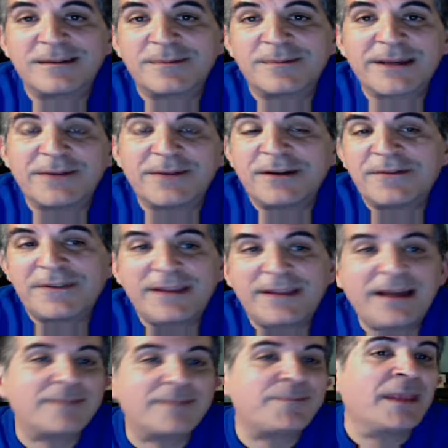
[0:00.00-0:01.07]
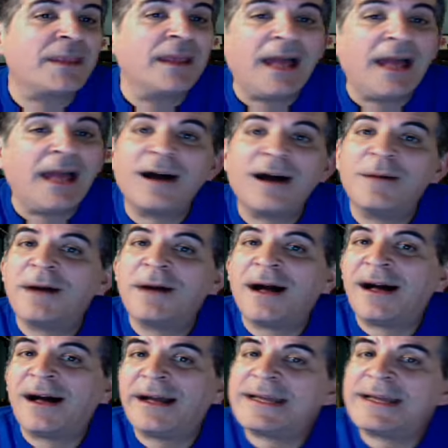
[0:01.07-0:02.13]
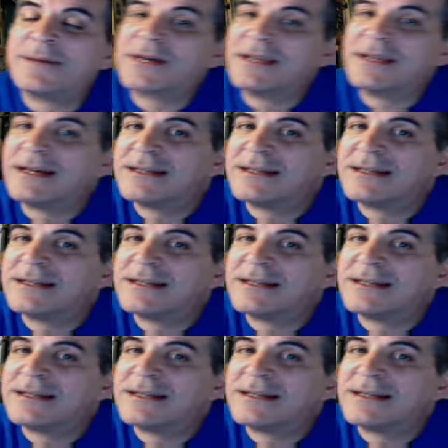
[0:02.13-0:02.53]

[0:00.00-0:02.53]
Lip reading: Get ready for that. I am going to